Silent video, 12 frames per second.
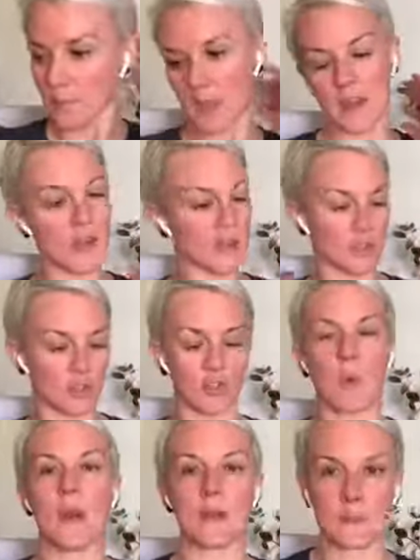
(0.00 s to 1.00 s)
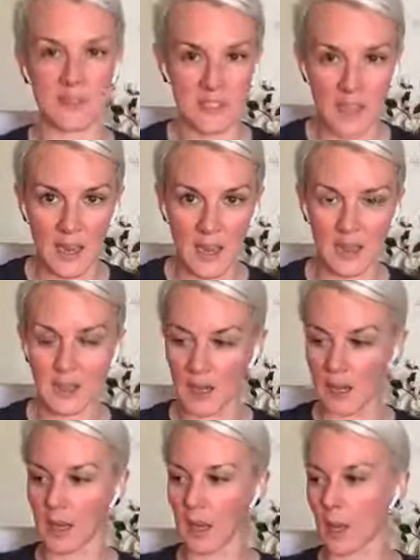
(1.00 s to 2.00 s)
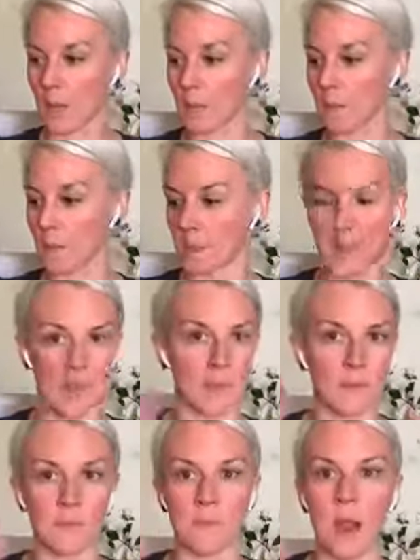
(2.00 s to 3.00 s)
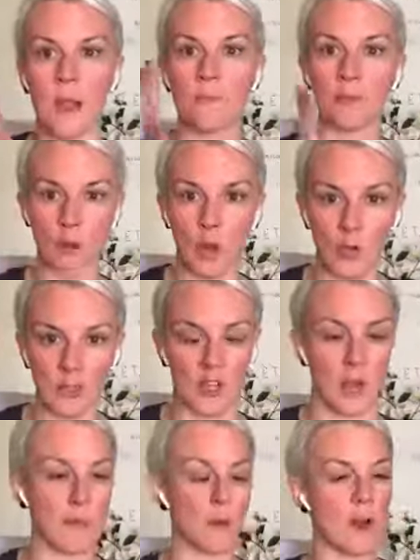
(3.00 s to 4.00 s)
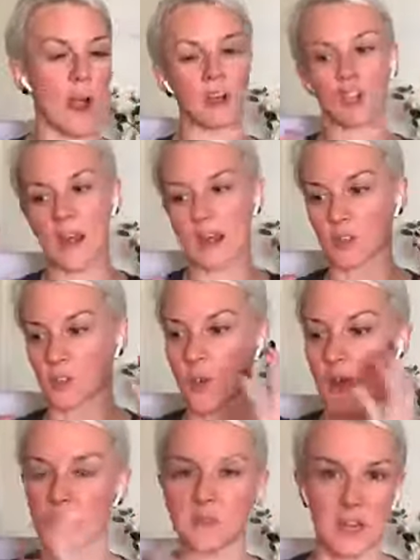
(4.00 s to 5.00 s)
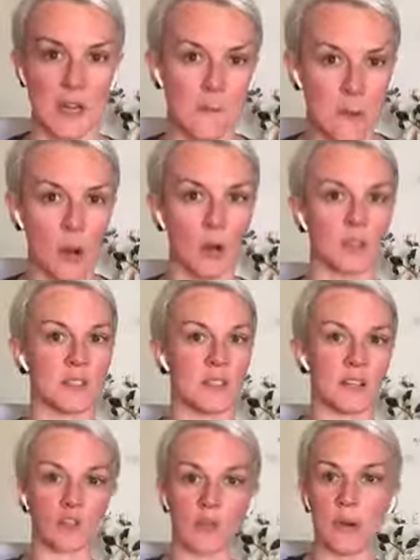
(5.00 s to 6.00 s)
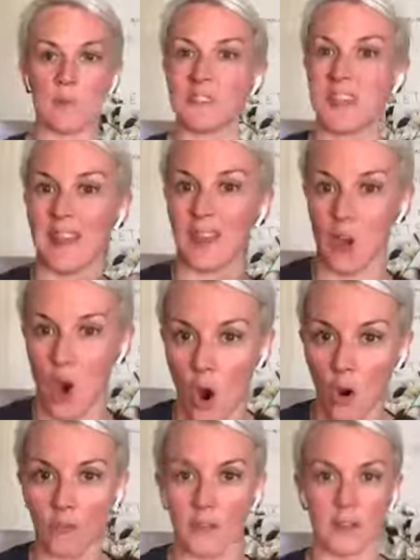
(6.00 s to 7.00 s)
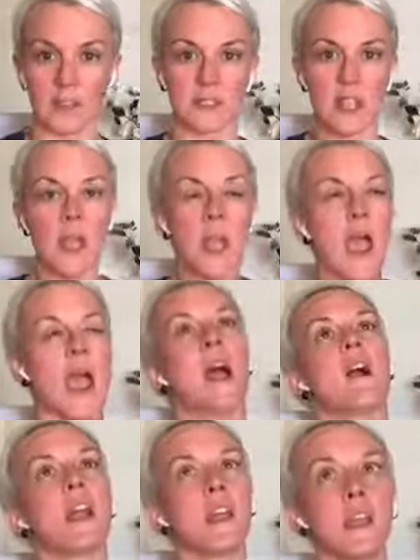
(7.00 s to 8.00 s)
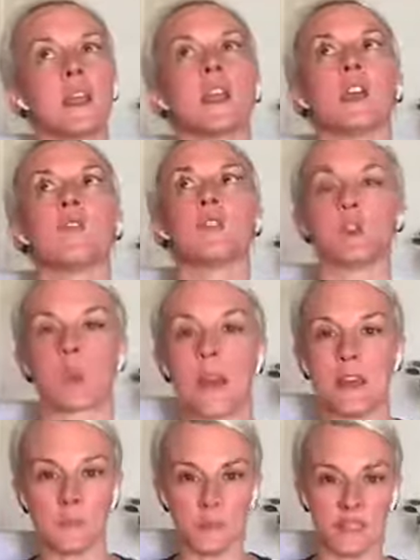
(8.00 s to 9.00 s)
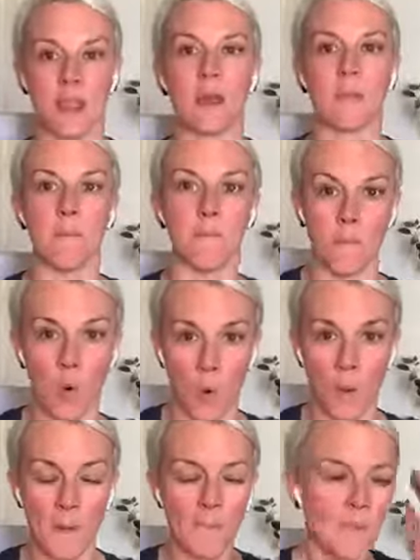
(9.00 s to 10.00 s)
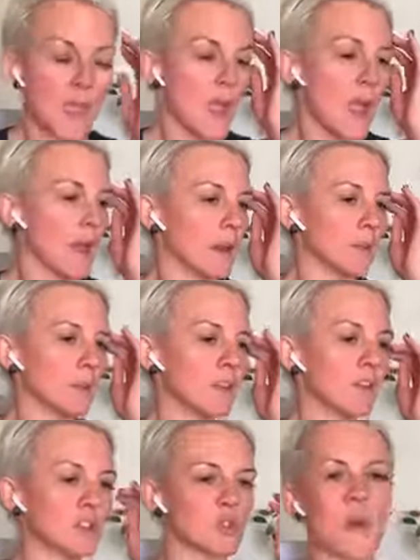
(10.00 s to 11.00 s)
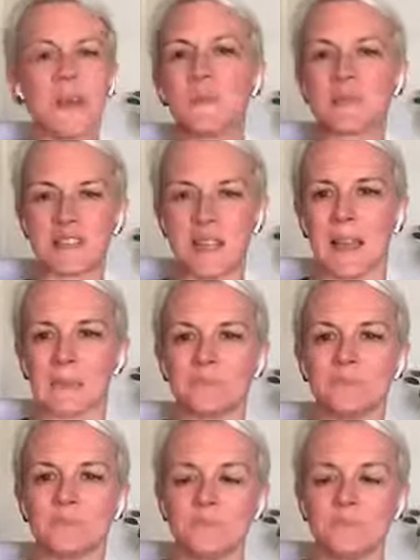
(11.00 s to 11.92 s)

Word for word: an extra 20% in in my blogs that I put out, an extra 20% in posts, an extra 20% in the offers. How can I give 20% more? And I think that 20%